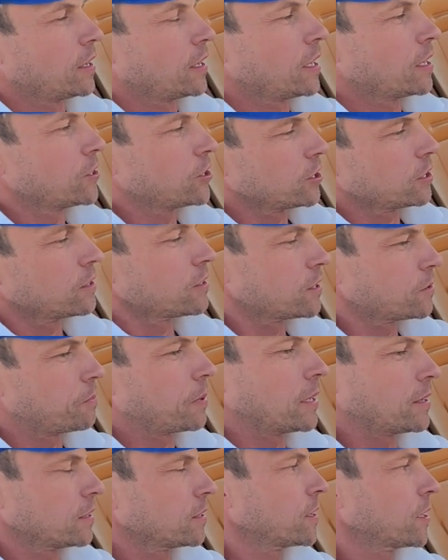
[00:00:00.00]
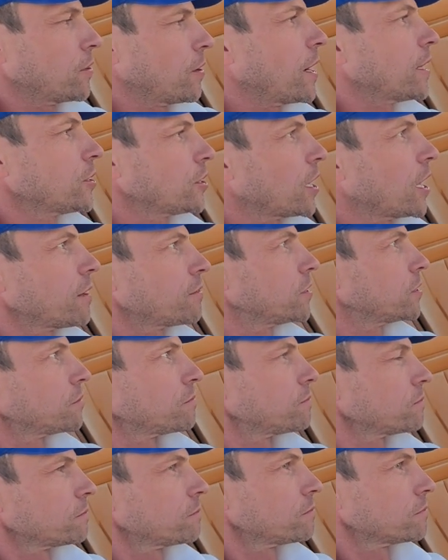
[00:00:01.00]
the engine spins the crankshaft.
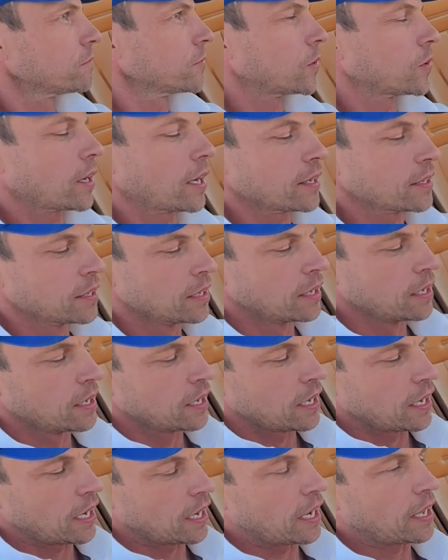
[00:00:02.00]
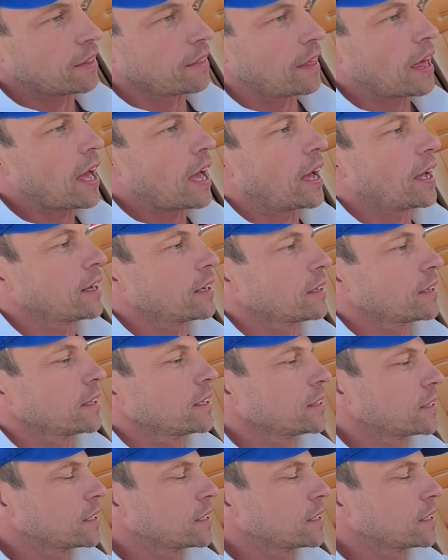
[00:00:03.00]
Okay. And that is